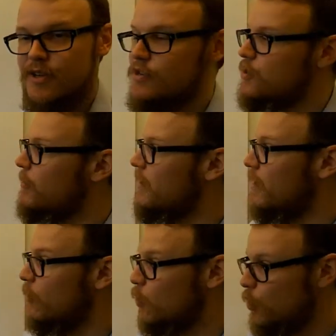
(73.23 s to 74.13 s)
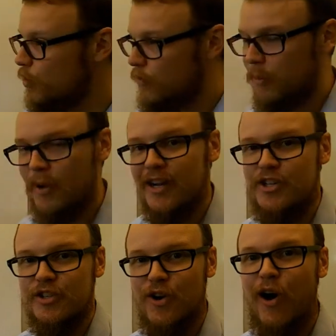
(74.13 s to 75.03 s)
So in our order of
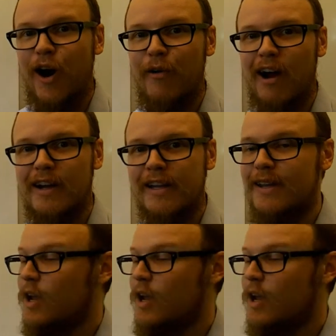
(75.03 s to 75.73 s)
operations hierarchy,